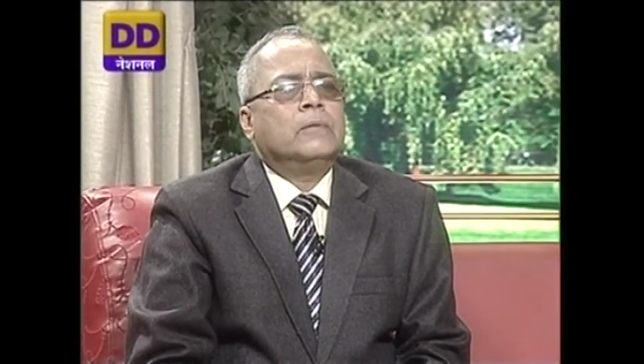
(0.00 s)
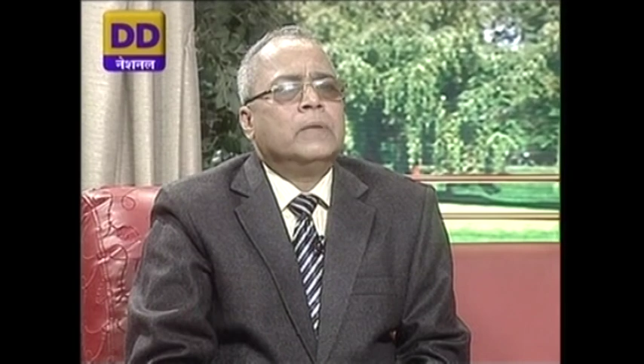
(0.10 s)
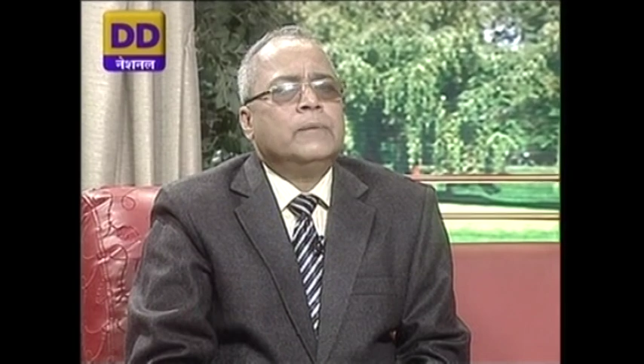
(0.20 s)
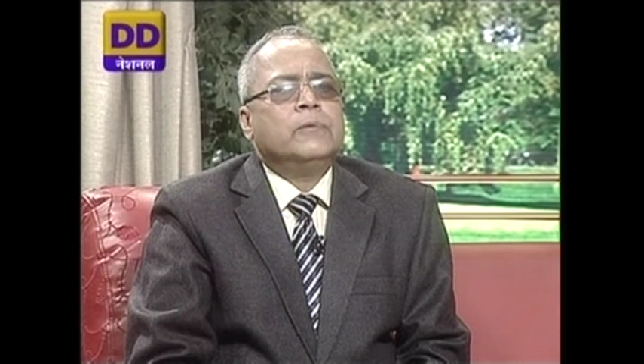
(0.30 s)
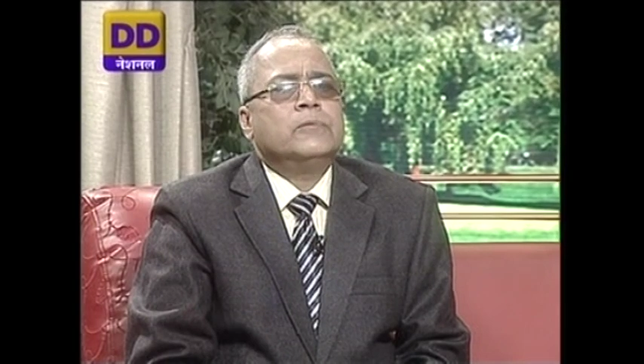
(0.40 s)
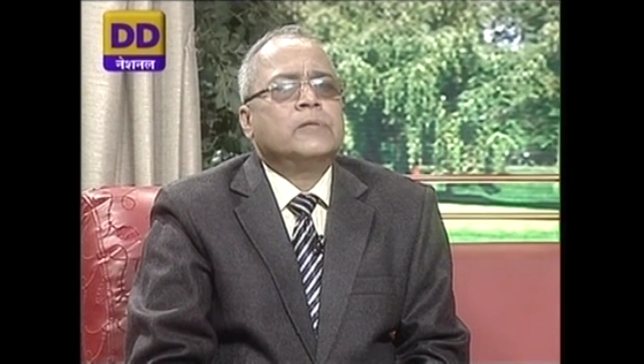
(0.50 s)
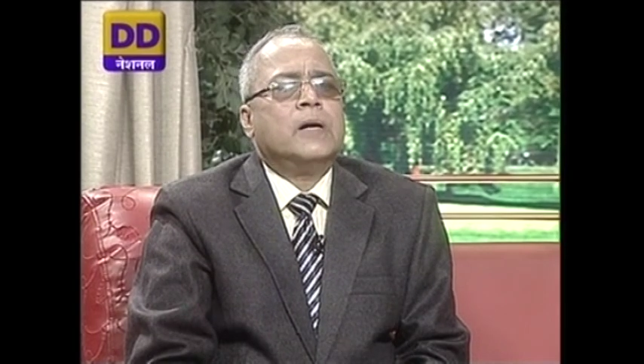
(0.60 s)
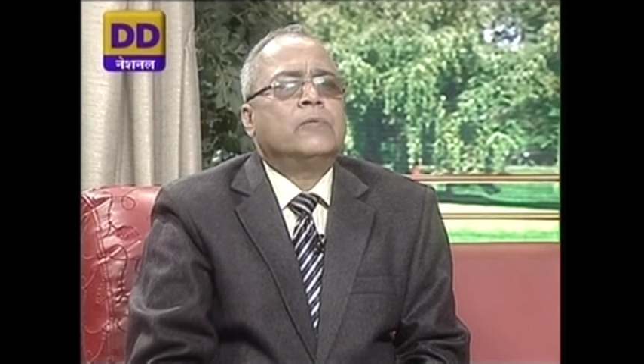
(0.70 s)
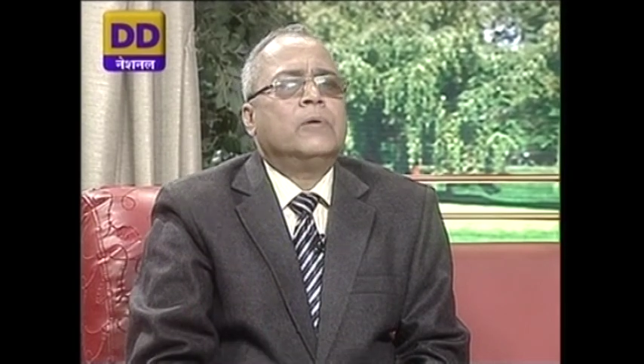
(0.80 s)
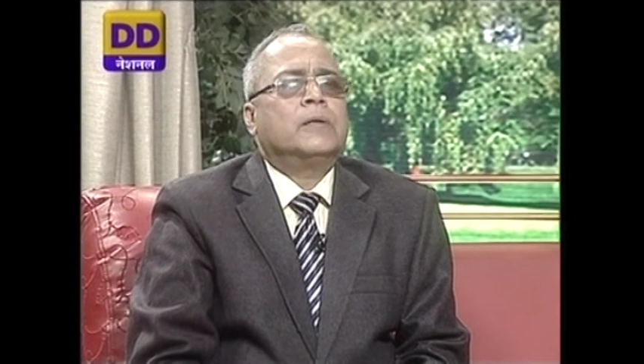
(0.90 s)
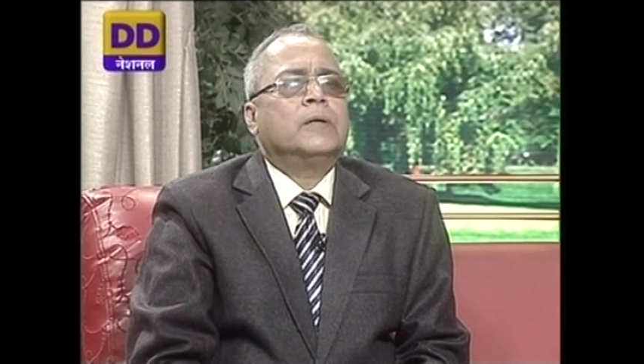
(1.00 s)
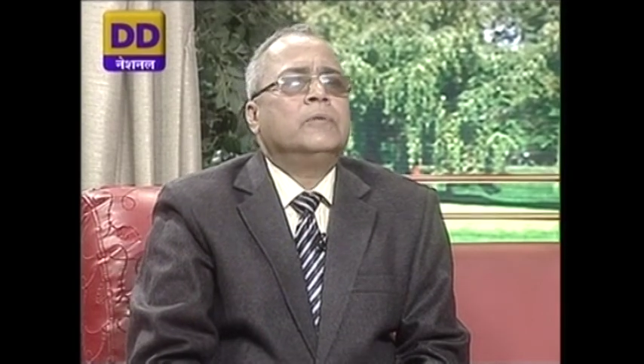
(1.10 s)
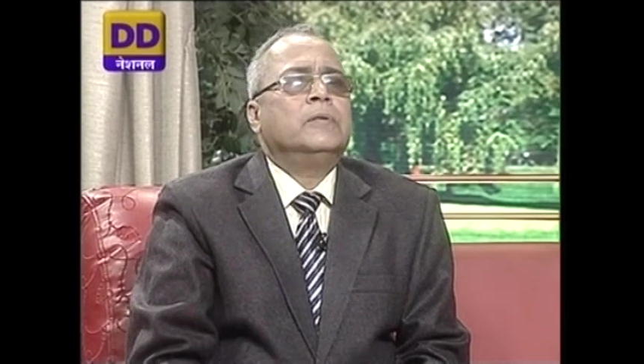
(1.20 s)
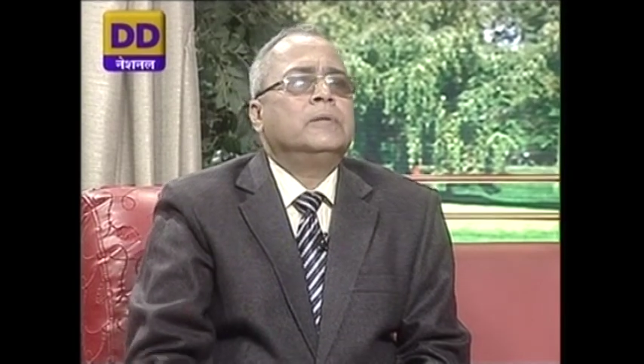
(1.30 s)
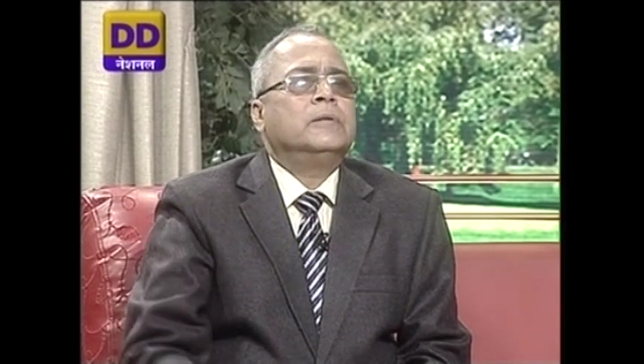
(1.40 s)
if you start working
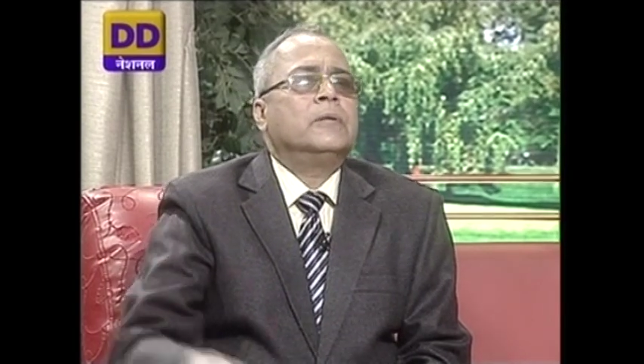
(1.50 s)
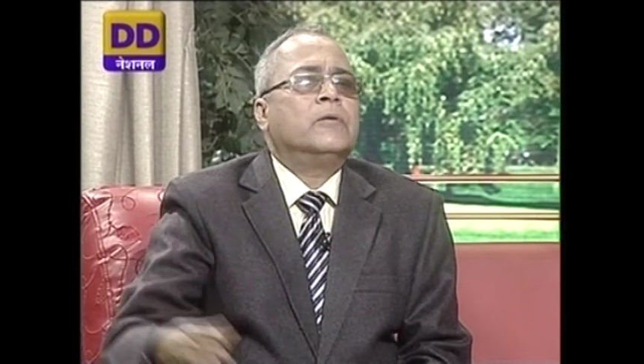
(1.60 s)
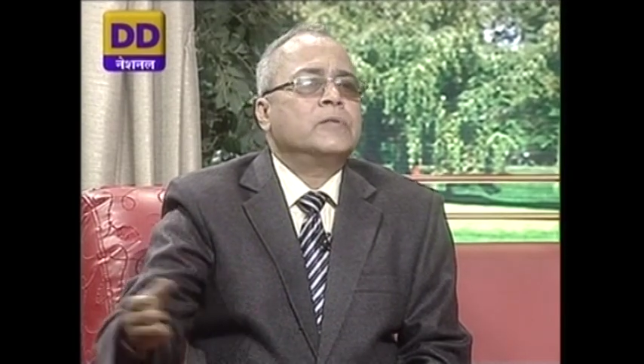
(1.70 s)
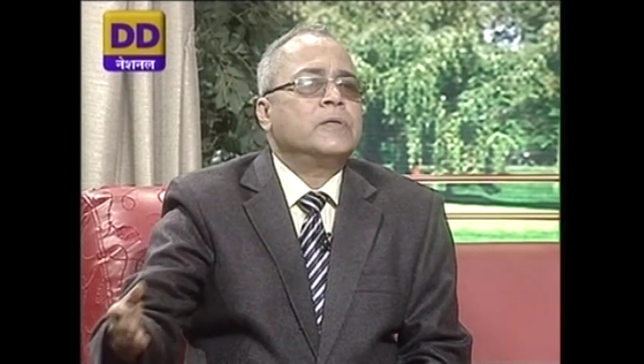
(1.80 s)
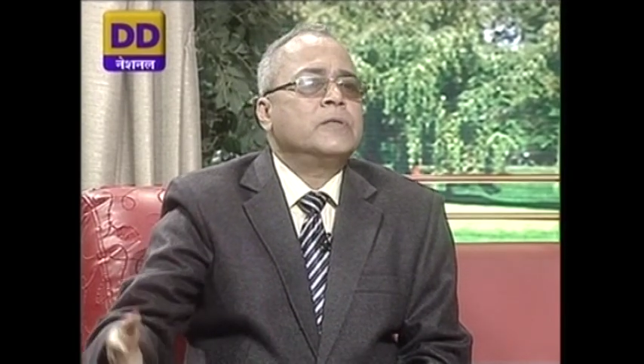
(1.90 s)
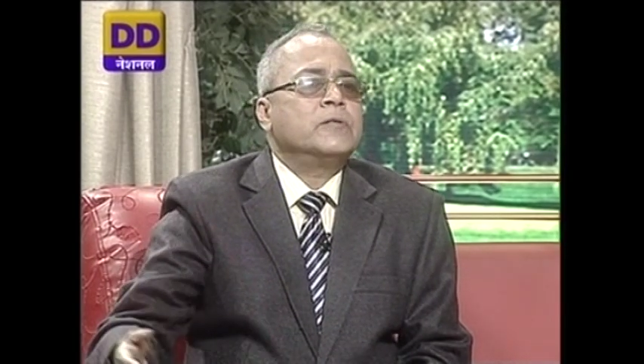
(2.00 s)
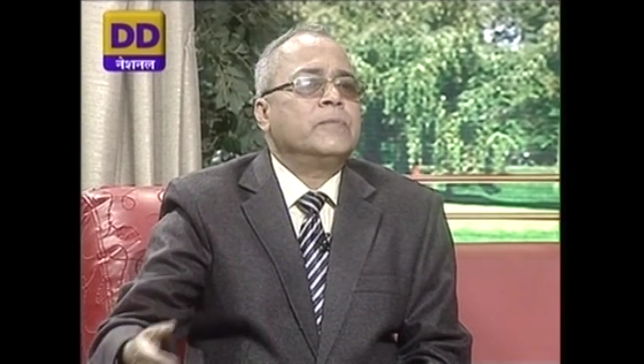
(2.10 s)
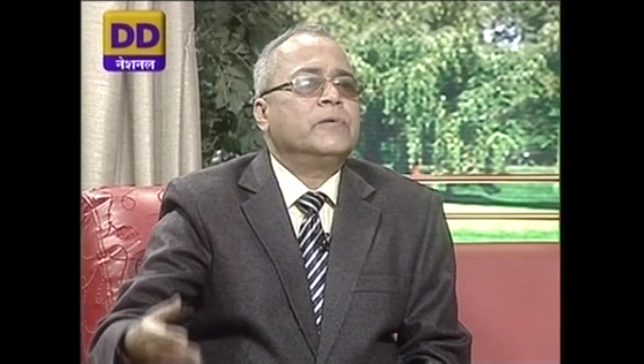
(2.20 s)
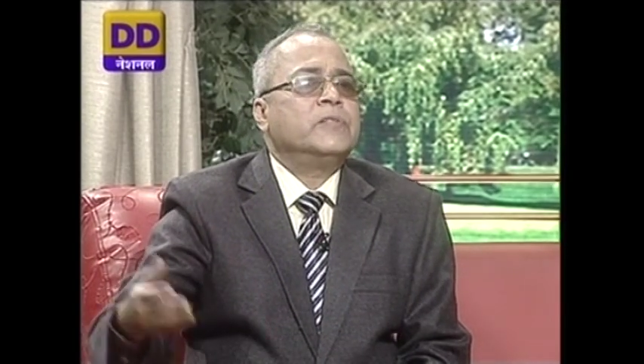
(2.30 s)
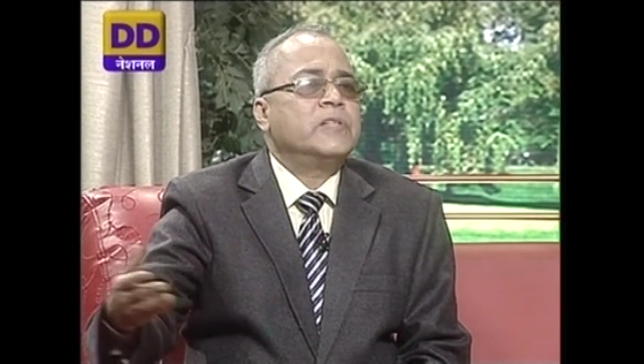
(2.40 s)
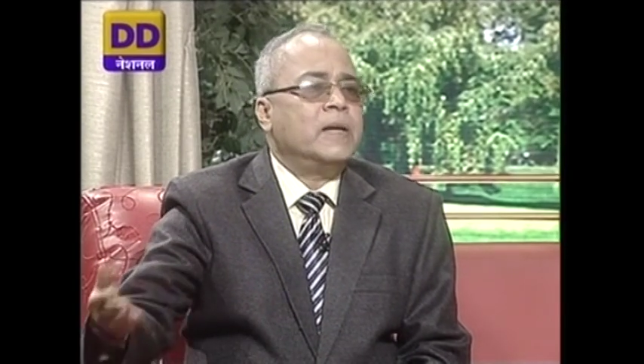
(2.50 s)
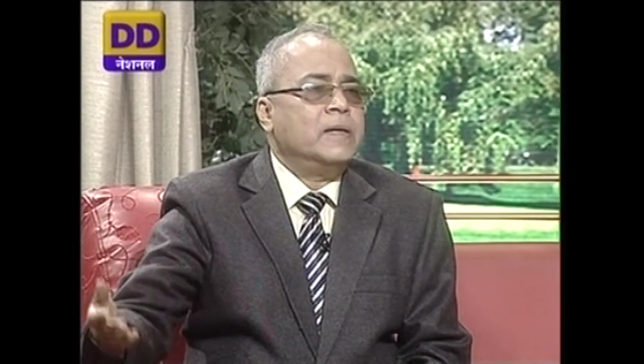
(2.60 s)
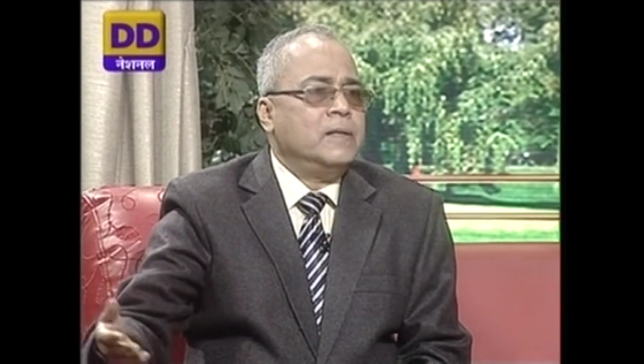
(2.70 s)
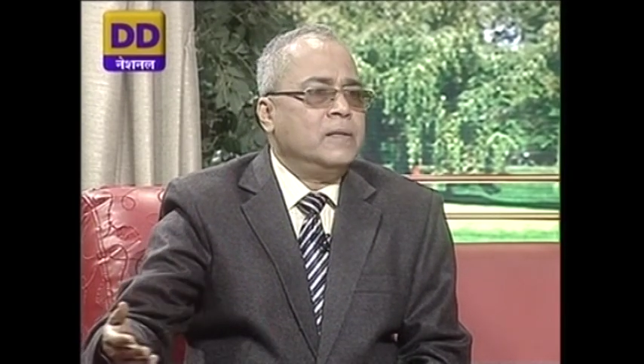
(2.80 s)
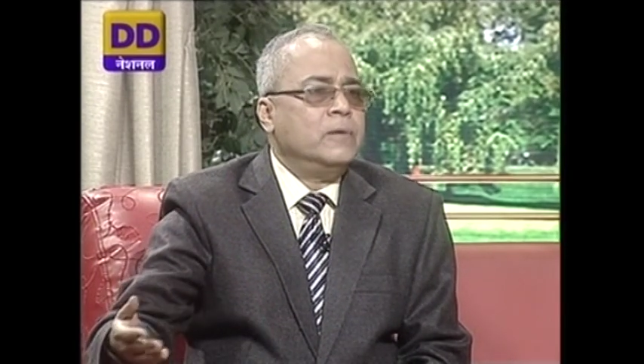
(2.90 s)
with the consciousness of a
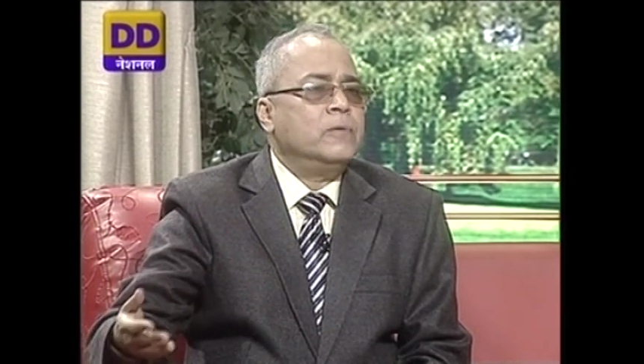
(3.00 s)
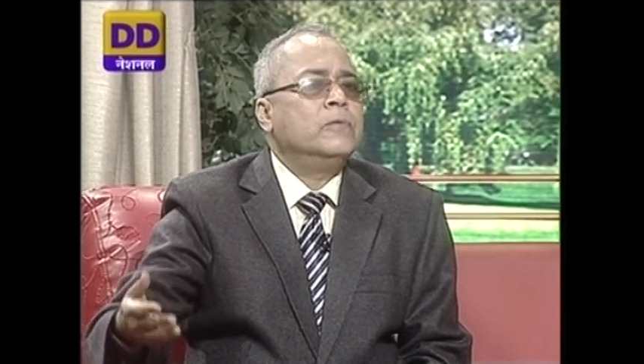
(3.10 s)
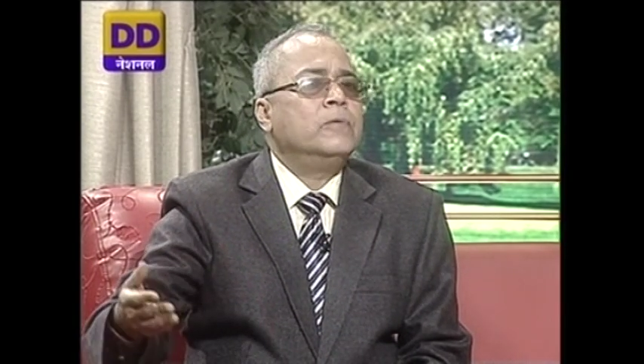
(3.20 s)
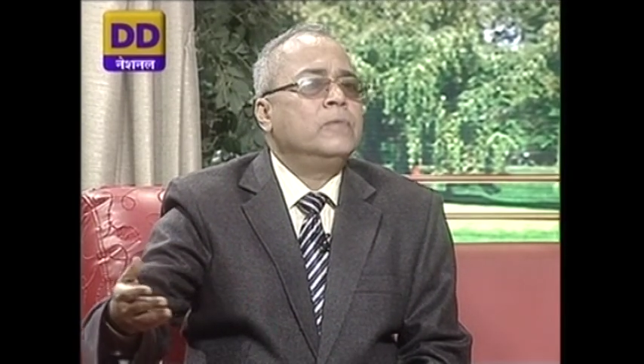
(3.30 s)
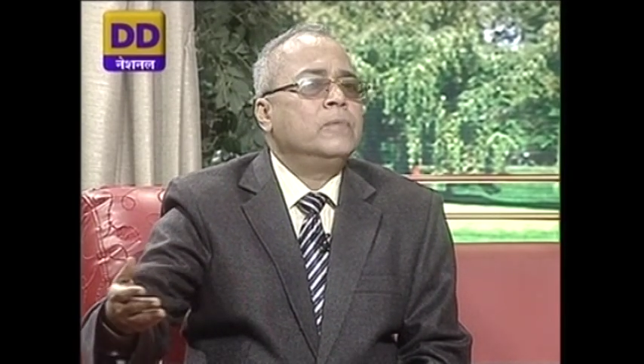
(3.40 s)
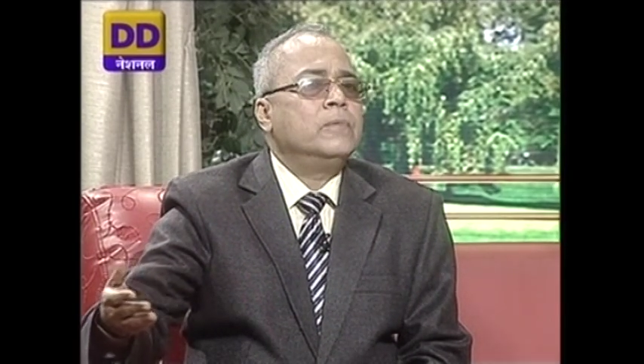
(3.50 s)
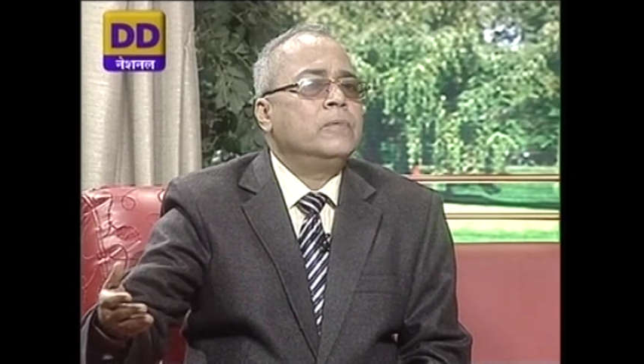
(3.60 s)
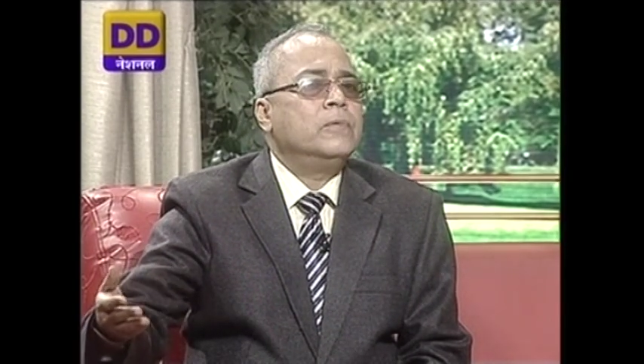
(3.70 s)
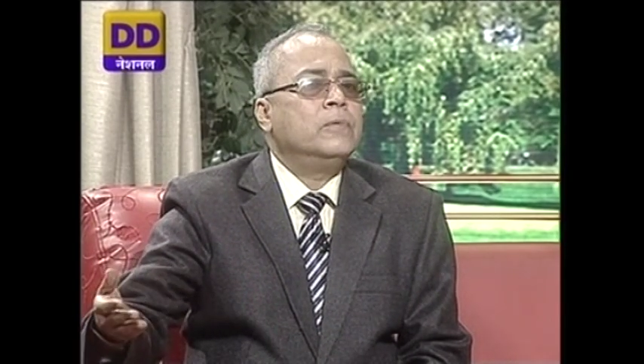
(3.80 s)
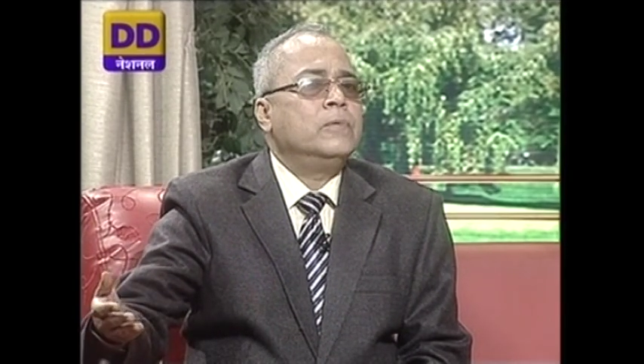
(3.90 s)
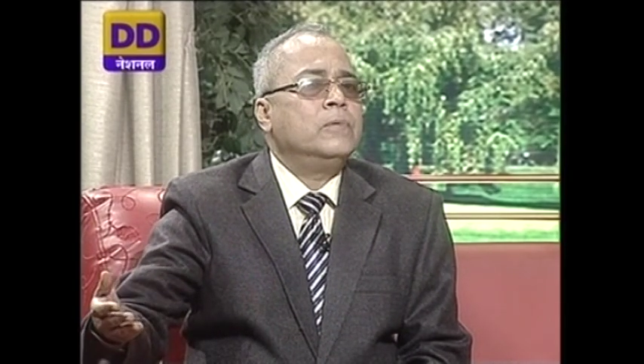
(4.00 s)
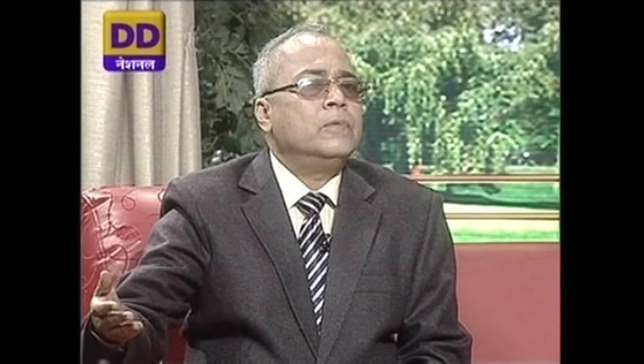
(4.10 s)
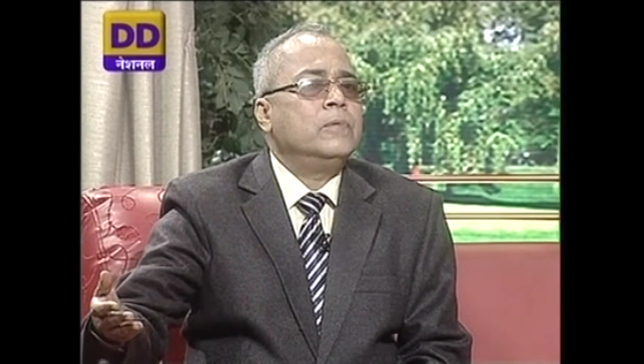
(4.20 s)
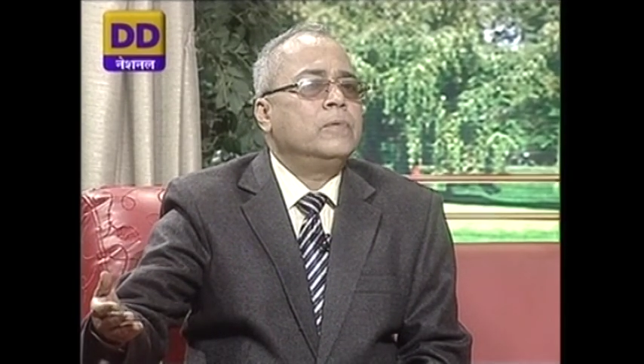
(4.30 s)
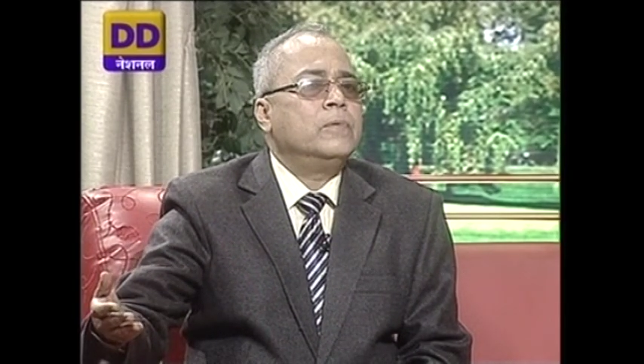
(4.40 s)
child who